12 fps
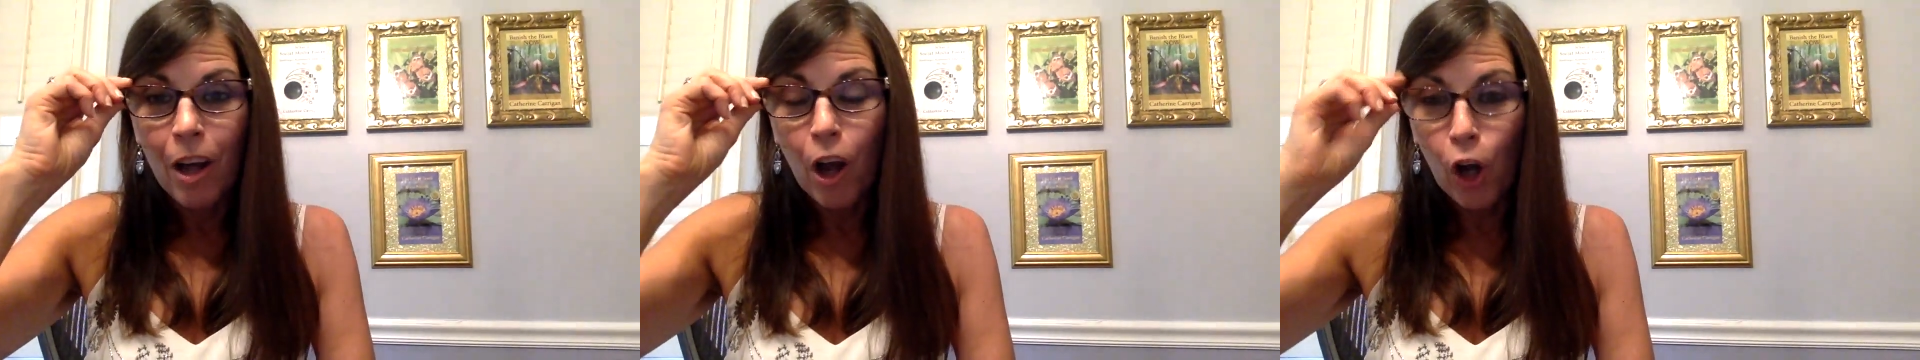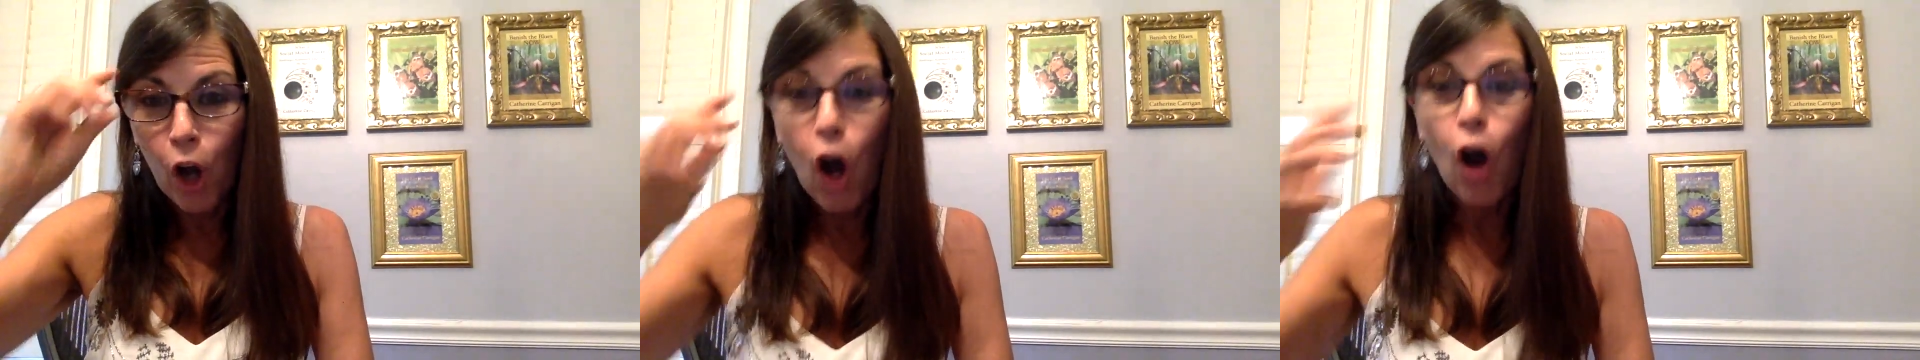a
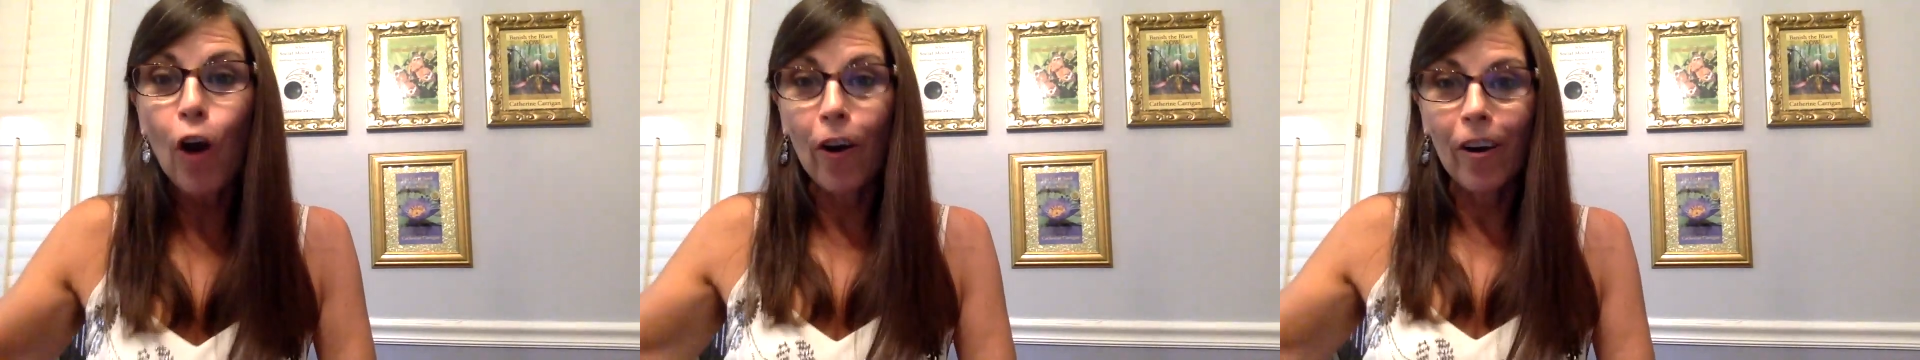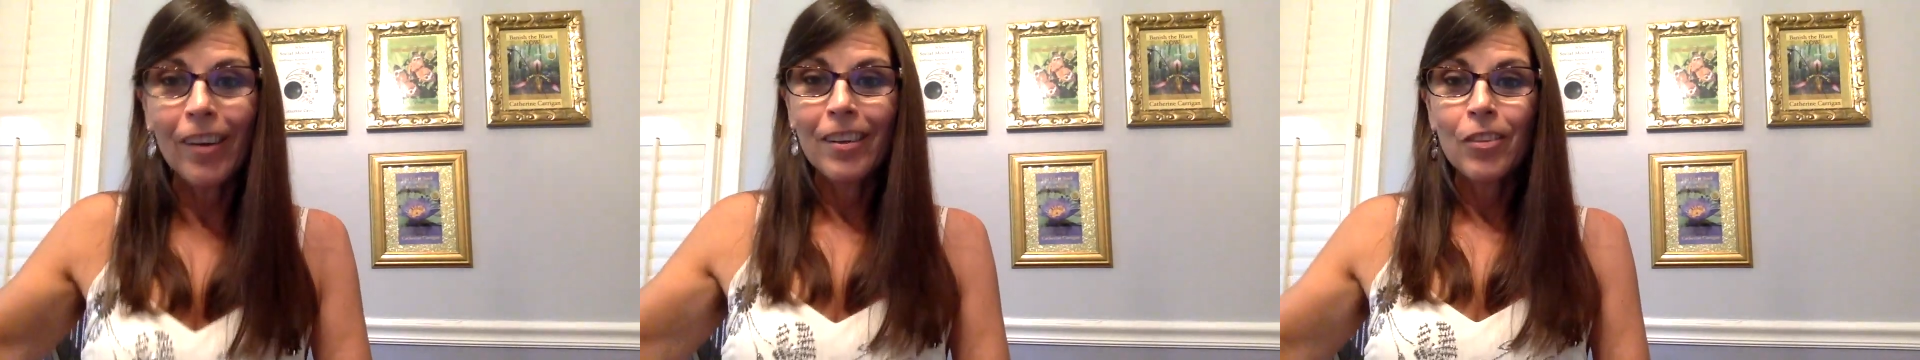
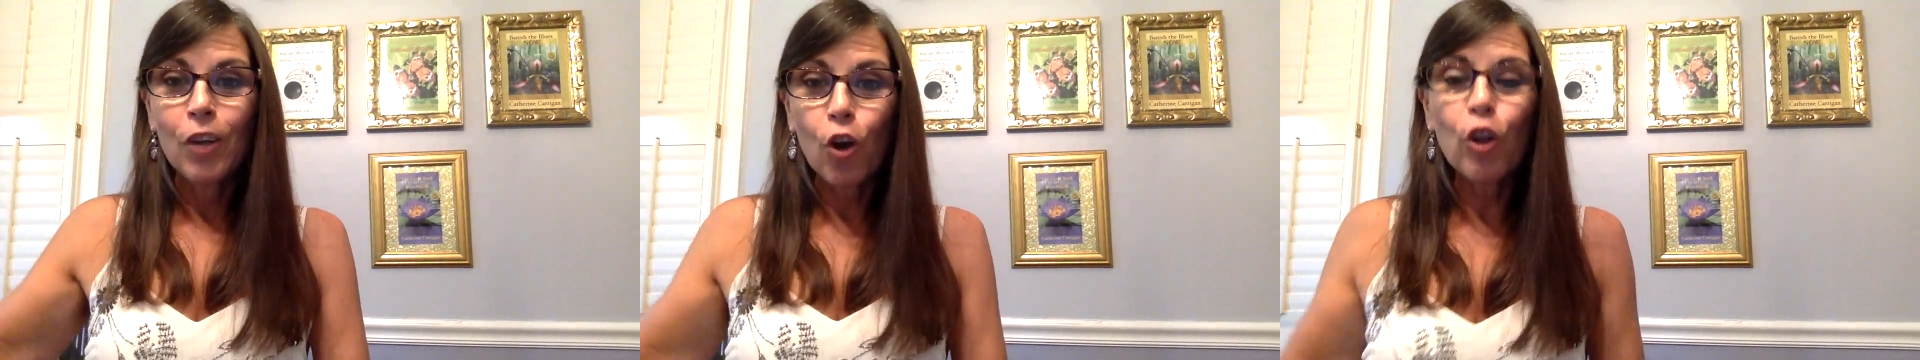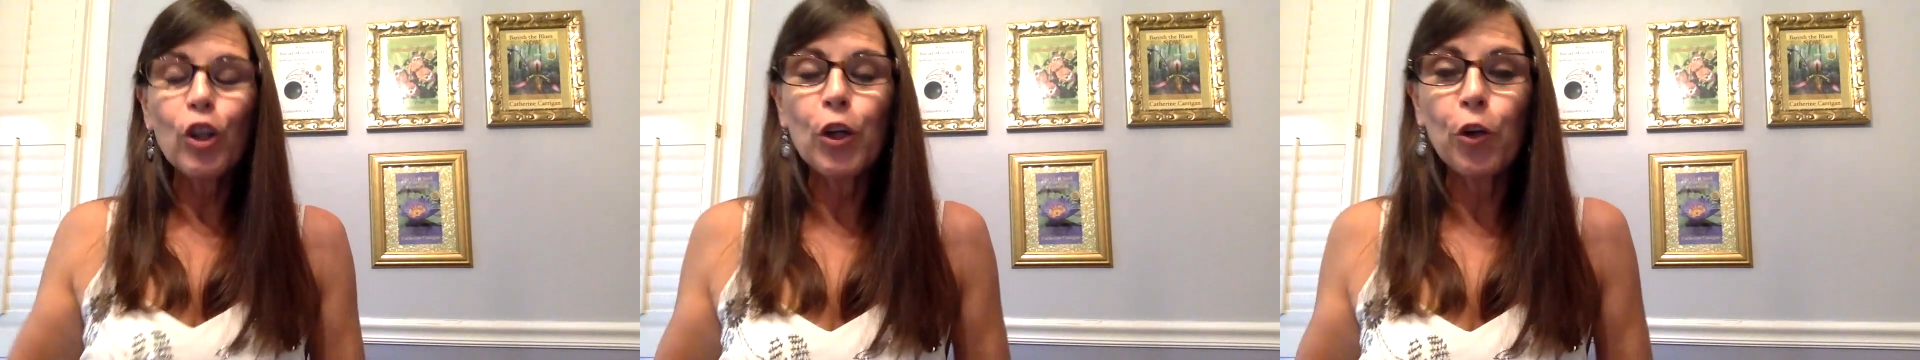car
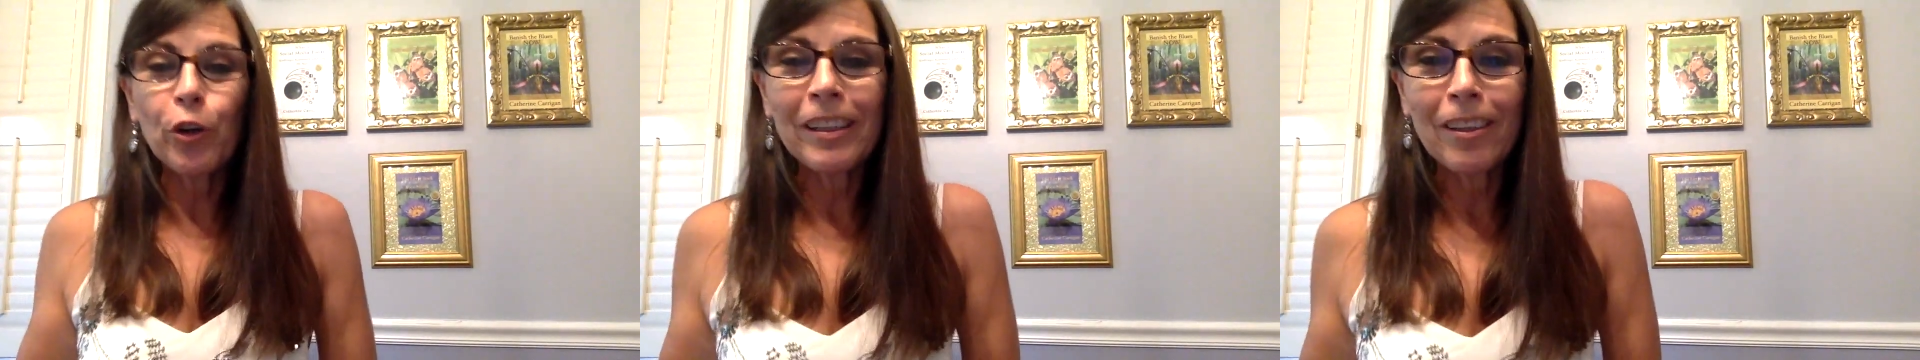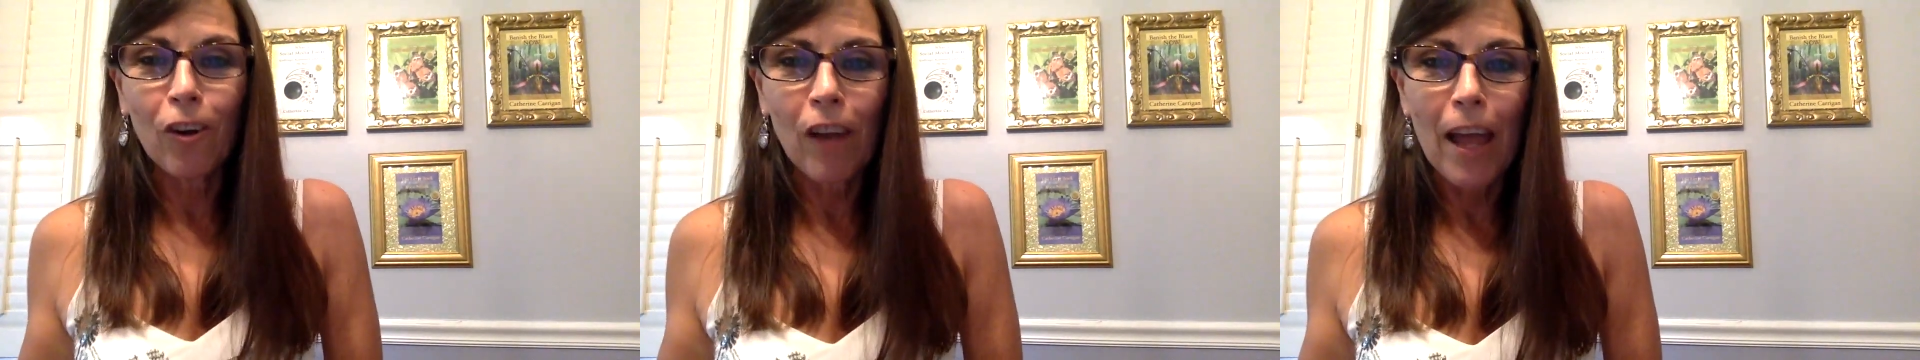earlier in
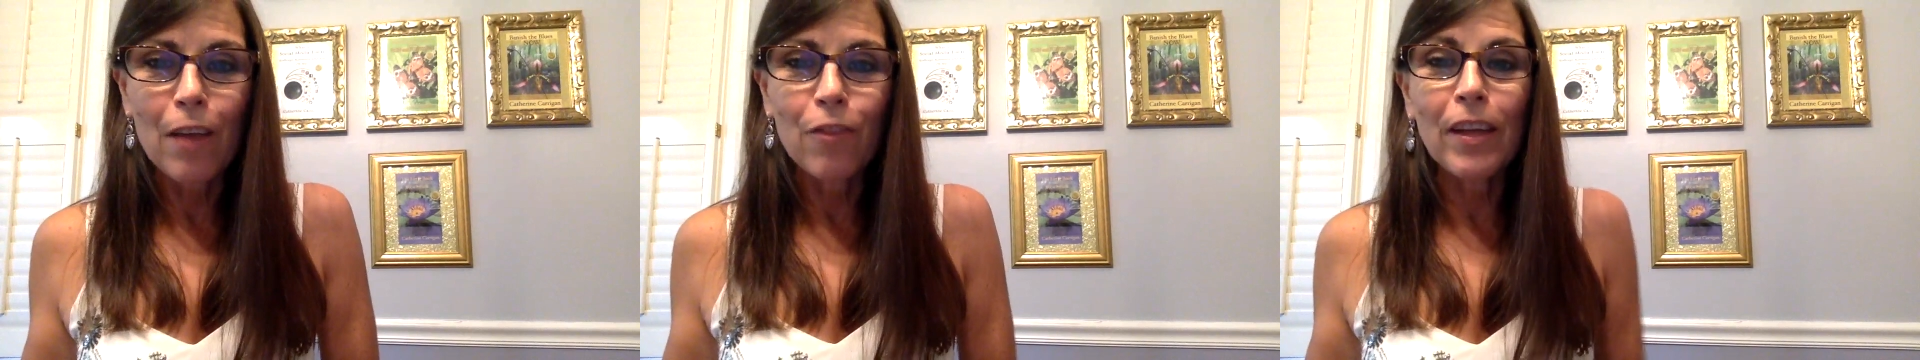her life.